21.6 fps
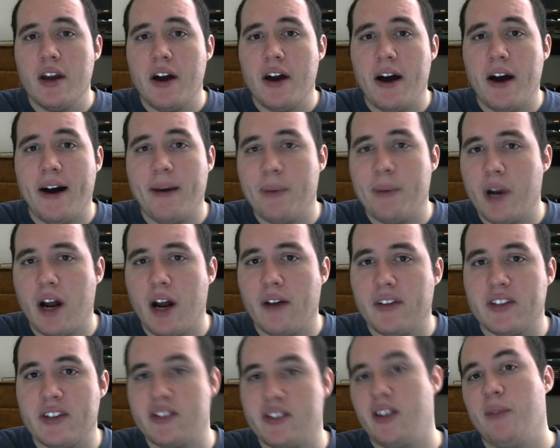Uh, but
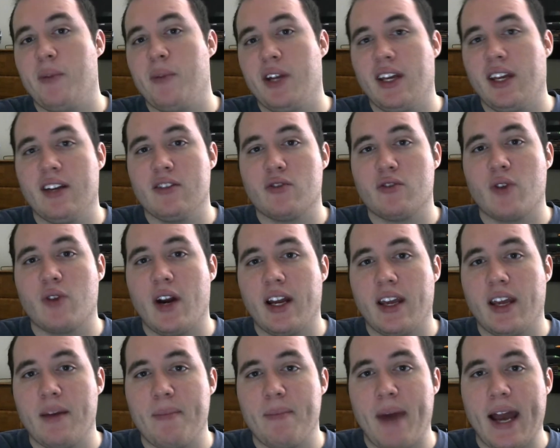obviously, I'm going to get try to
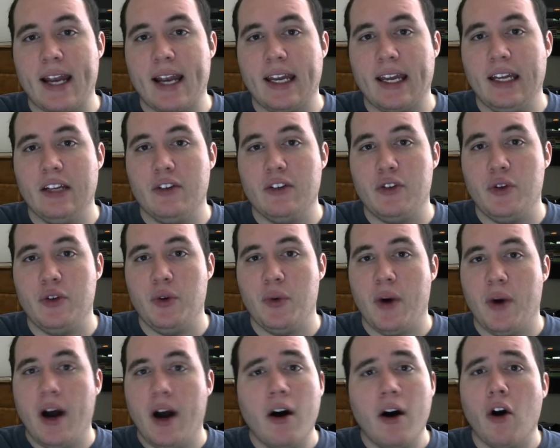get back into
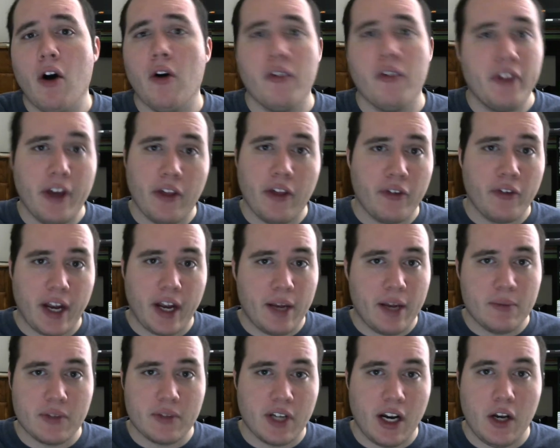uh, all the other
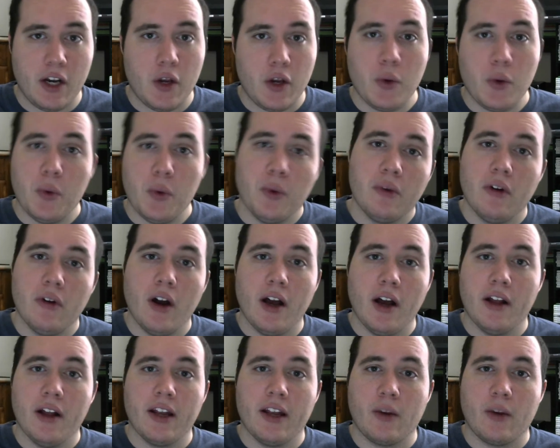games that I do,
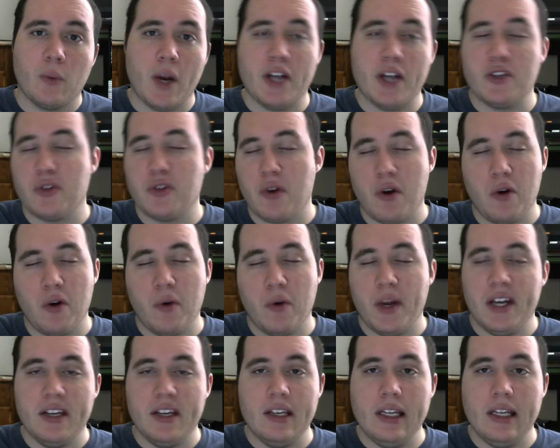uh, like retro,
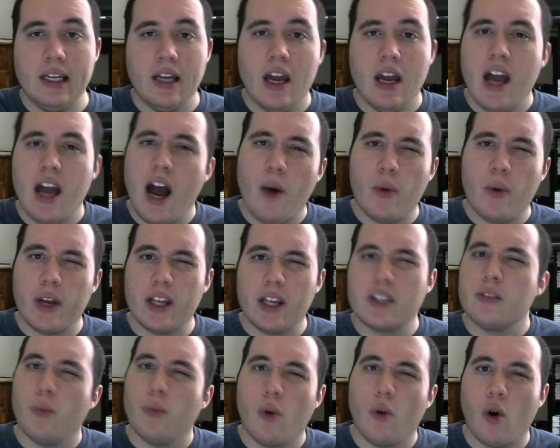indie. I want to get
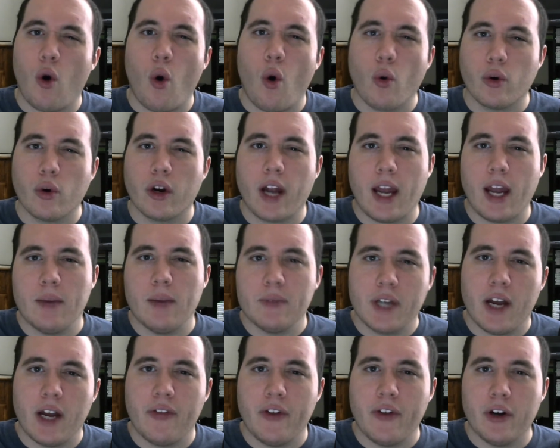some more horror games
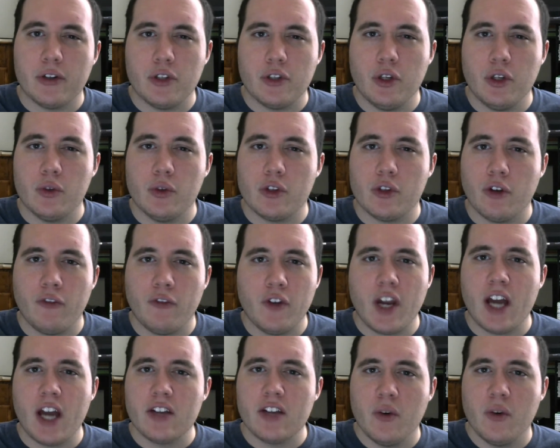out there too. So if you
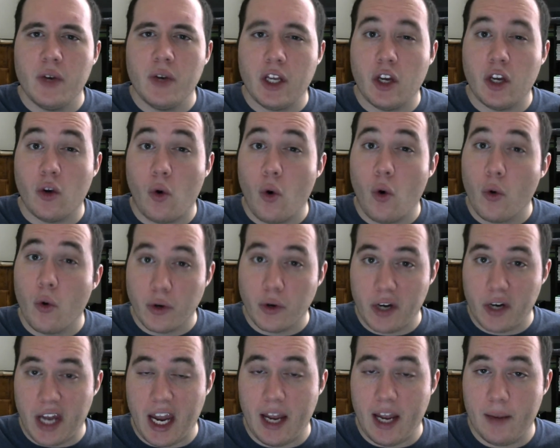guys know any good horror
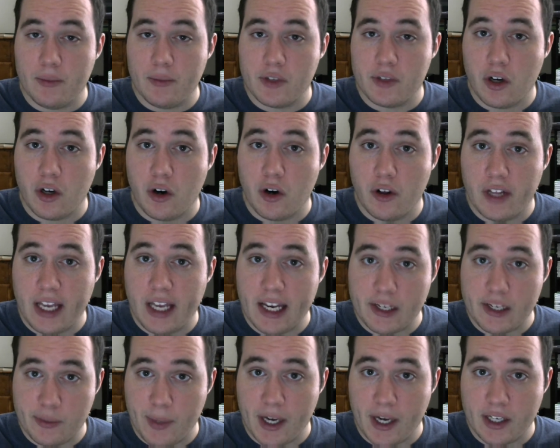games that are on the
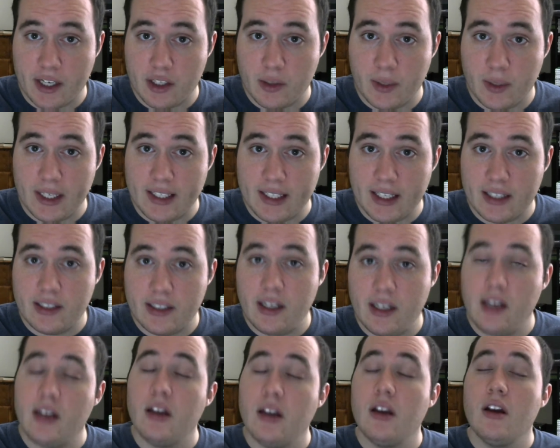Xbox
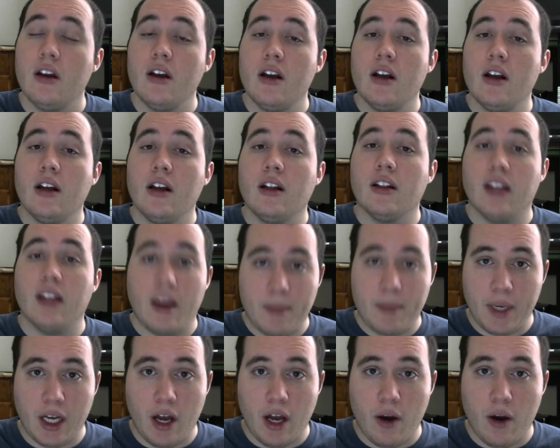360, let
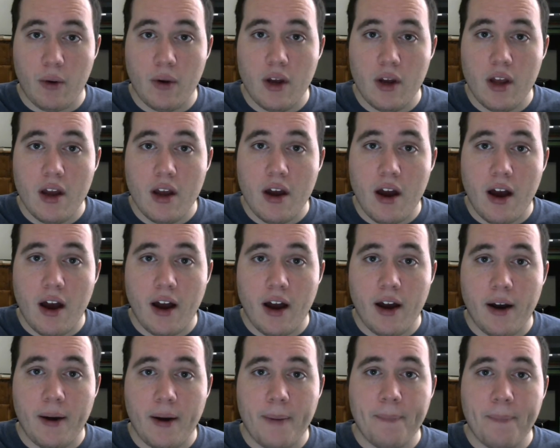me know,
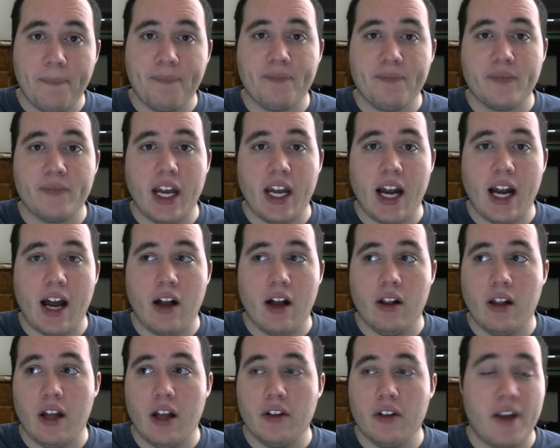um, and
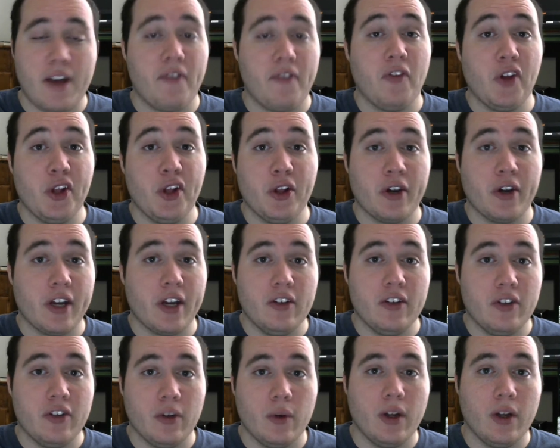I'll, I'll, definitely look
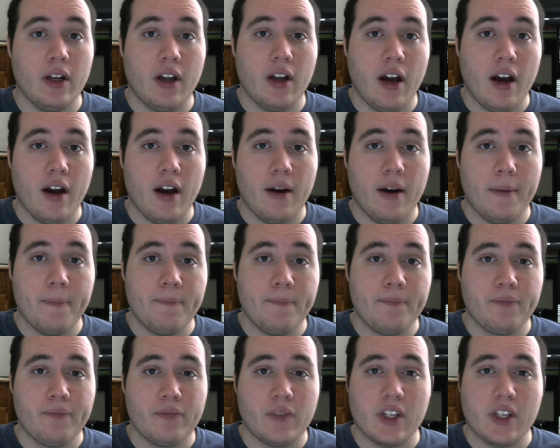into it
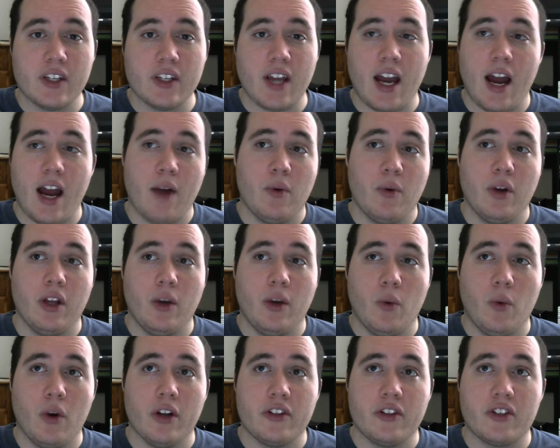because um, I, I, really
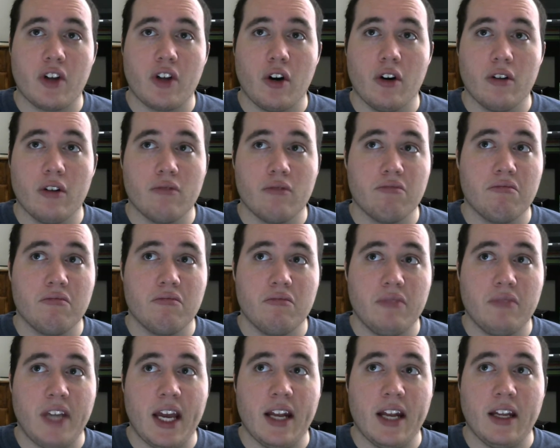want to start
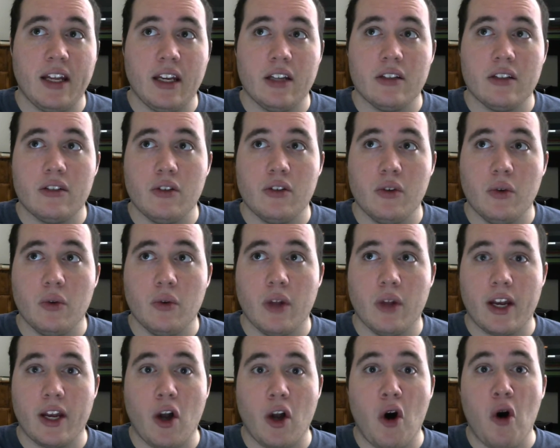getting into
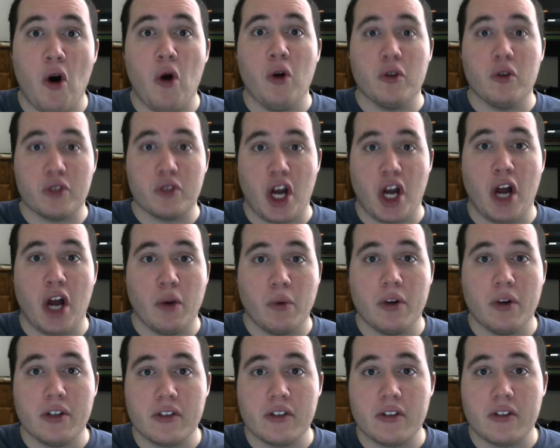like all
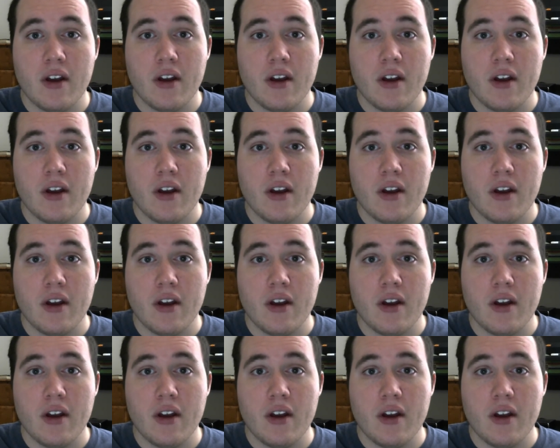genres.